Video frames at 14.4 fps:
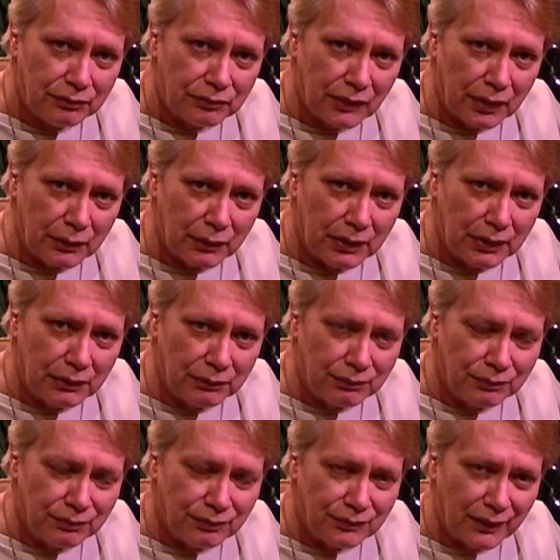Here we go.
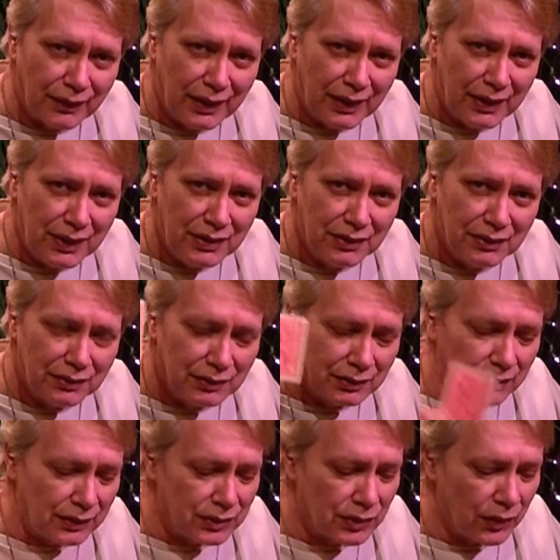Okay?
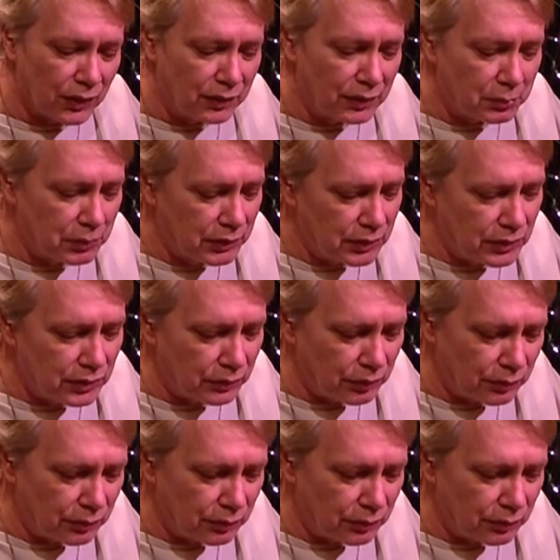That's card number 2.